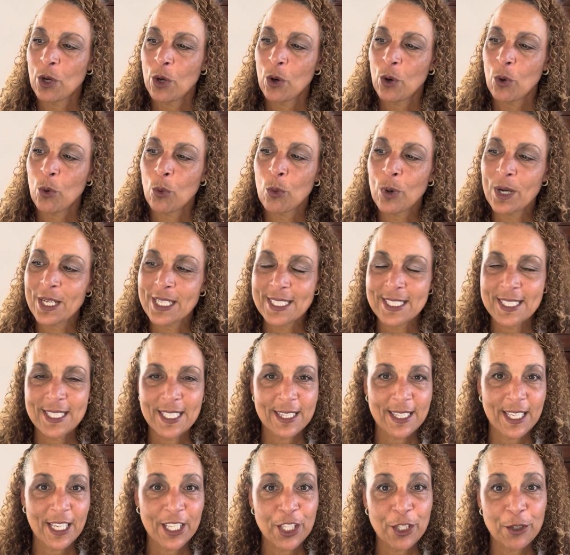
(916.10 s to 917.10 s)
what is
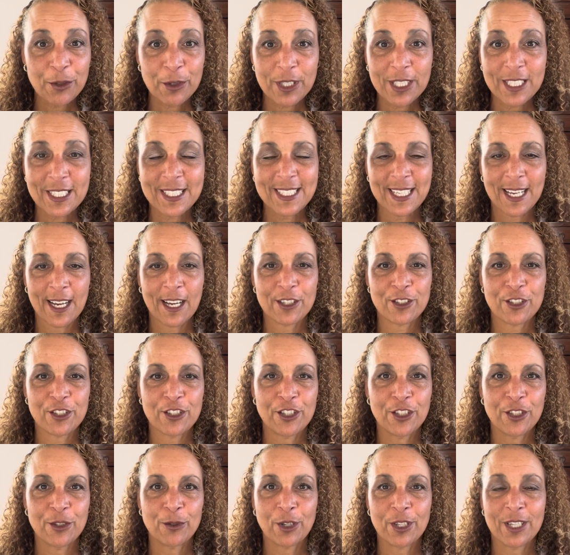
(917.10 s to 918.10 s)
it that you are attached
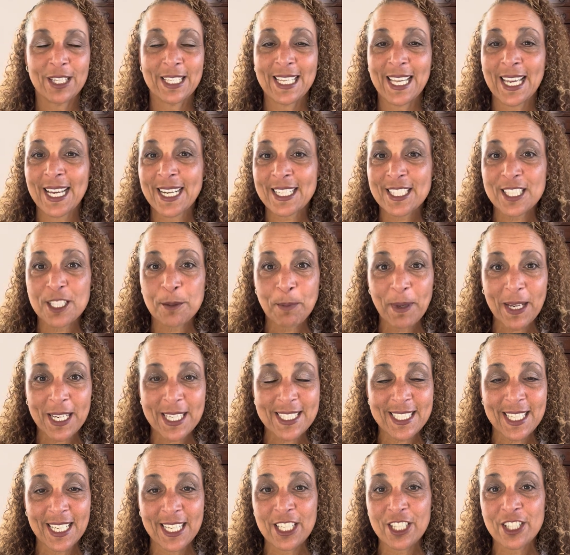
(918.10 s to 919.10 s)
to, or the
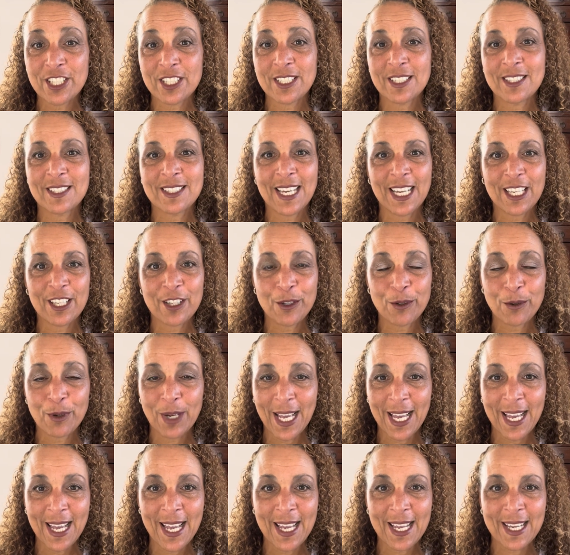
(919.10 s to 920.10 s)
expectations that you
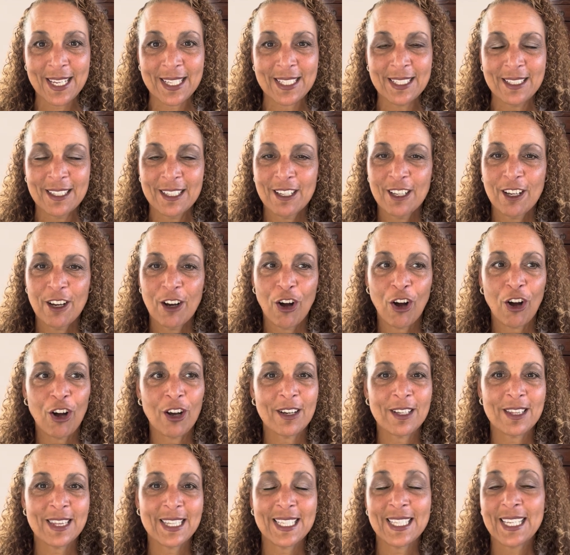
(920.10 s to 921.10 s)
had
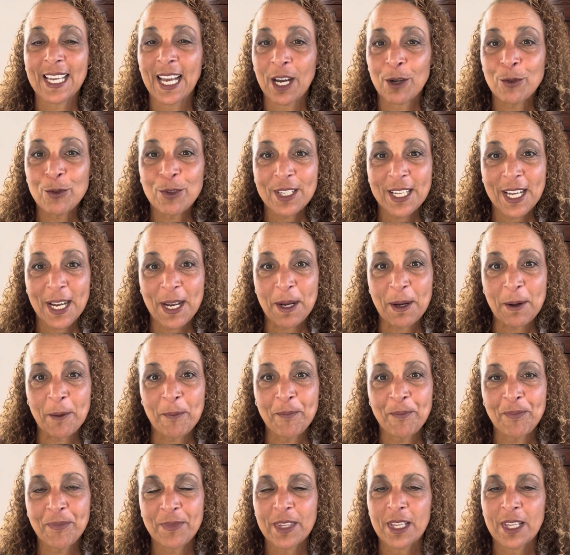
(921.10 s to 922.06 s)
on the outcome,